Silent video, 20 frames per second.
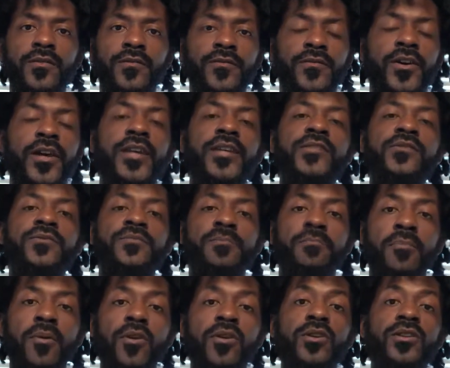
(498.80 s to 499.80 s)
for his
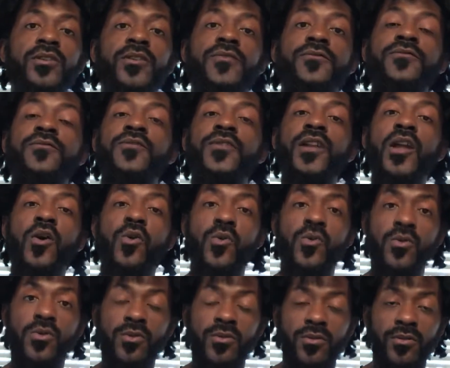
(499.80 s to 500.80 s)
book to
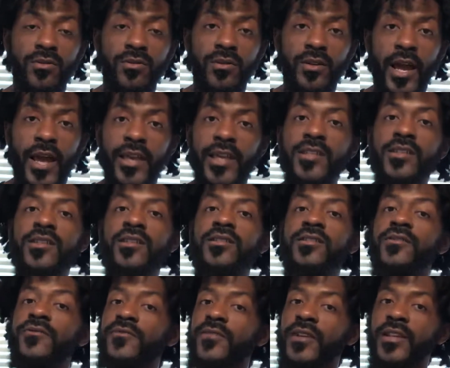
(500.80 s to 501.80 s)
flow. I guess because
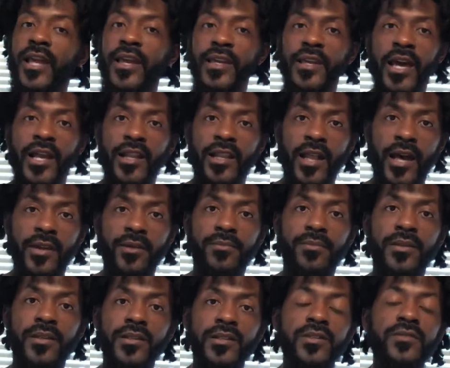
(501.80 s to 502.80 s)
he felt like he got a lot of
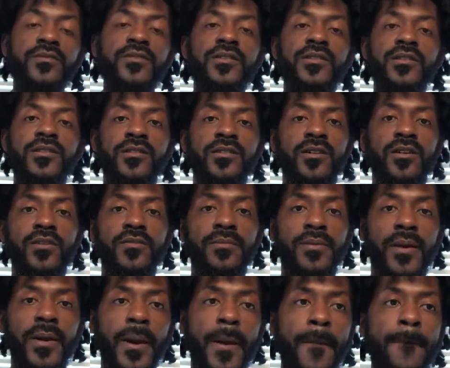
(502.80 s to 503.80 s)
believers and stuff,
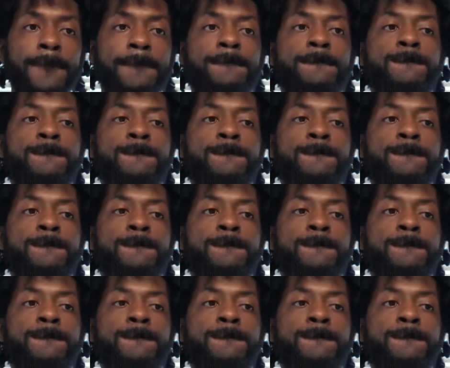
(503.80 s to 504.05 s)
but